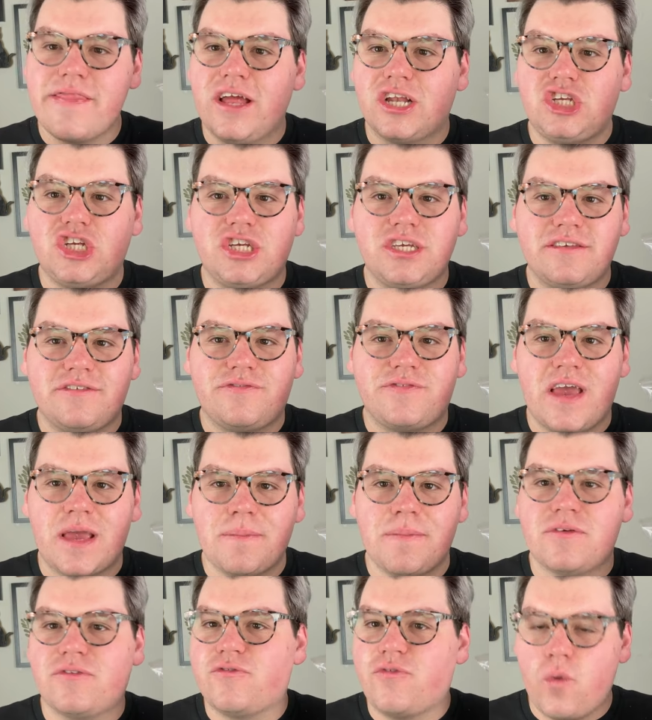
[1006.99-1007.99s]
that she's
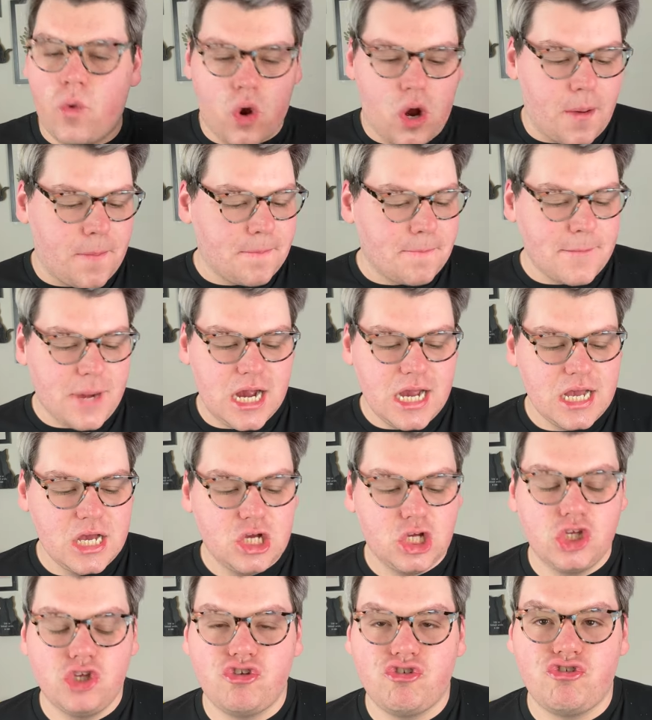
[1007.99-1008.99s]
famous for.
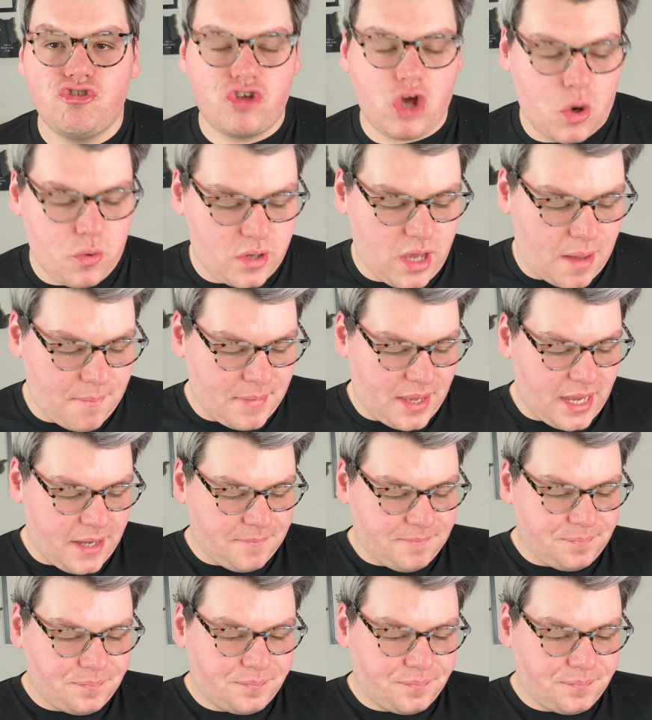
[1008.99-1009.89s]
So yummy.